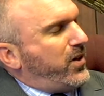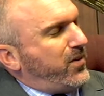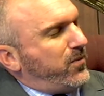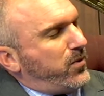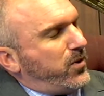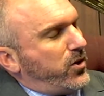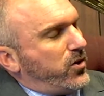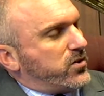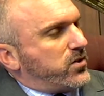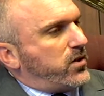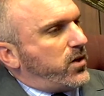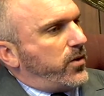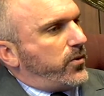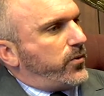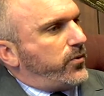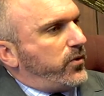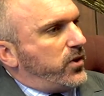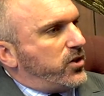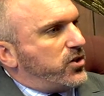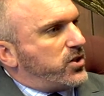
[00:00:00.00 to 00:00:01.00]
Here's another
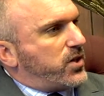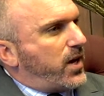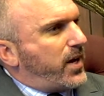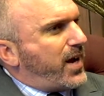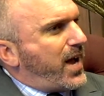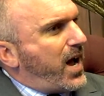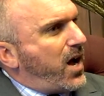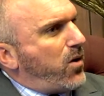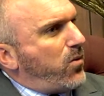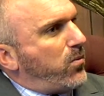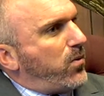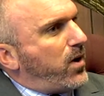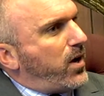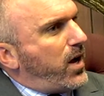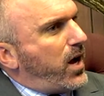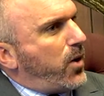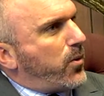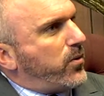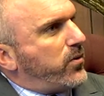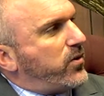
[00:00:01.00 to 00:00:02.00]
thing, John. How
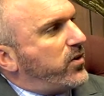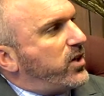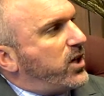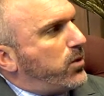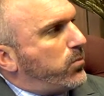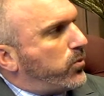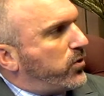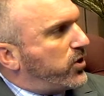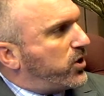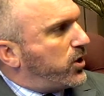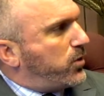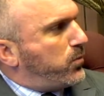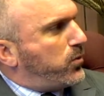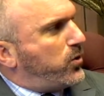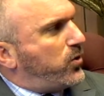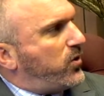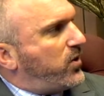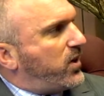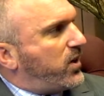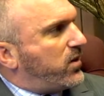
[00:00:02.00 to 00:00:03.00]
are the neighboring
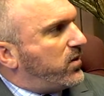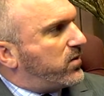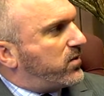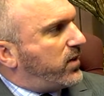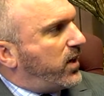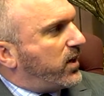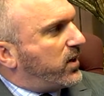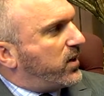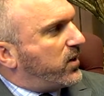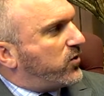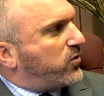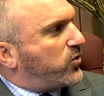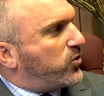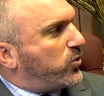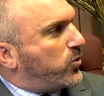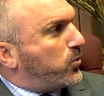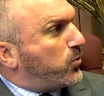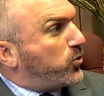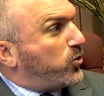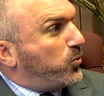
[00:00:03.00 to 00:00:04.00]
communities taking
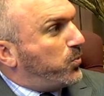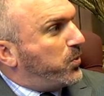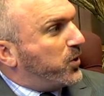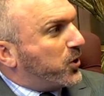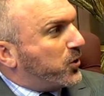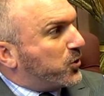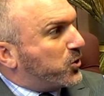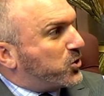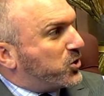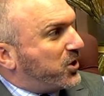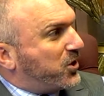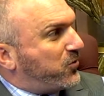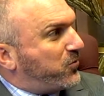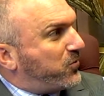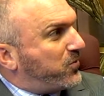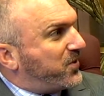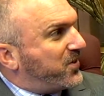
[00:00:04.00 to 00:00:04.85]
to you being the chief?